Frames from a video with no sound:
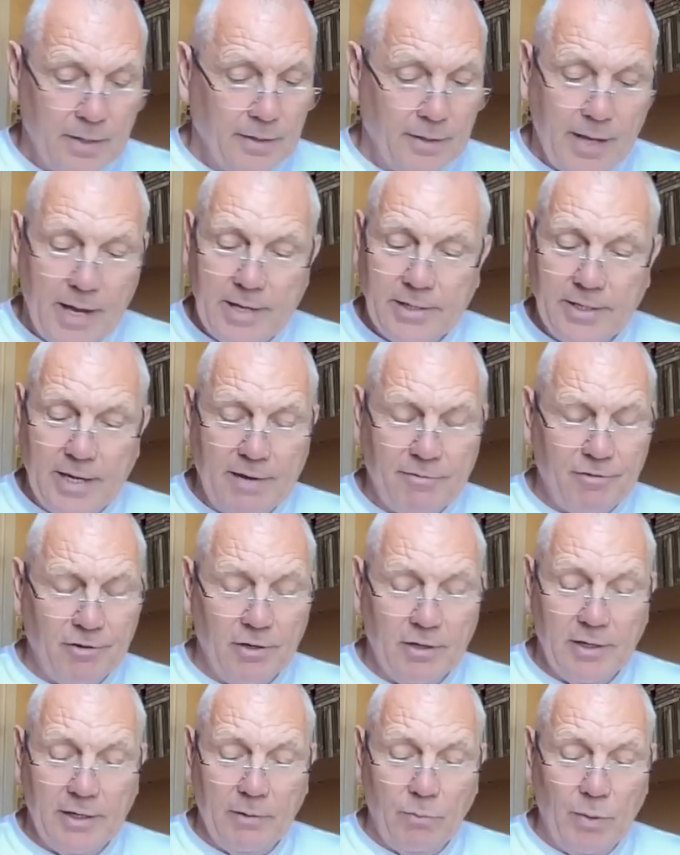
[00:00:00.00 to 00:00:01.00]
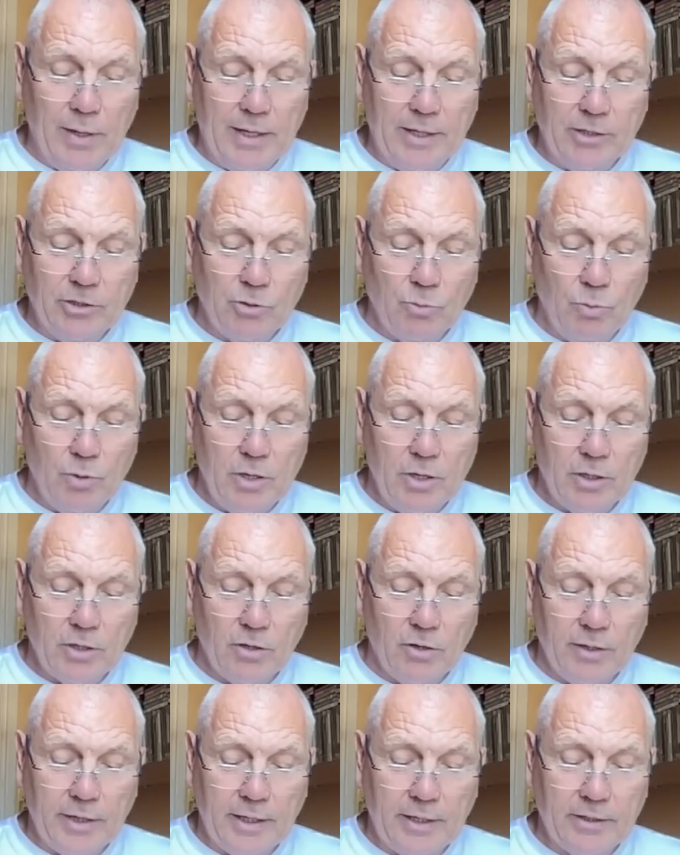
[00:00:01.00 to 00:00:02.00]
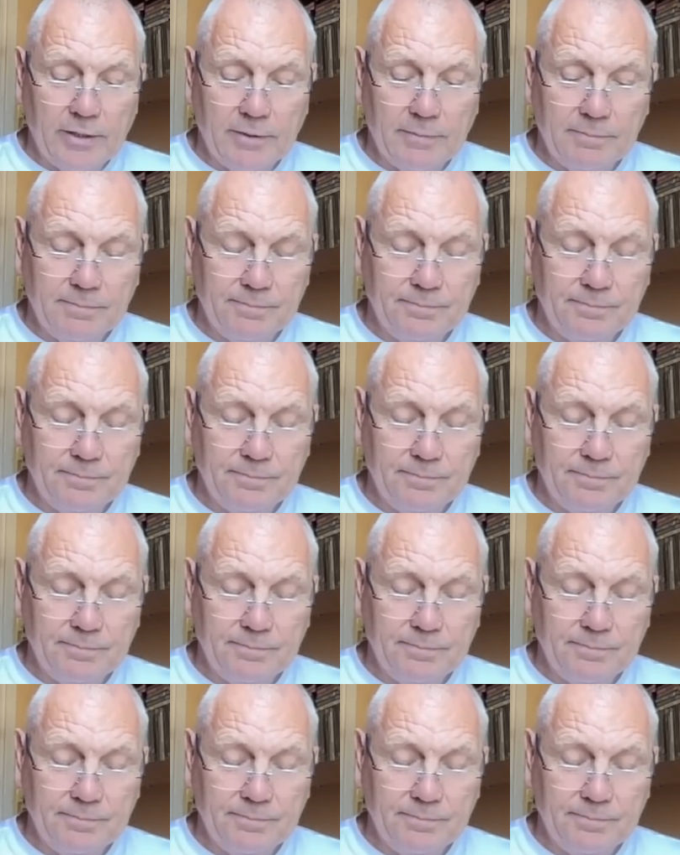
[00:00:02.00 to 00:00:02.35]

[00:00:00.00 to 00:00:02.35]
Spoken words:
They're definitely willing to work on it.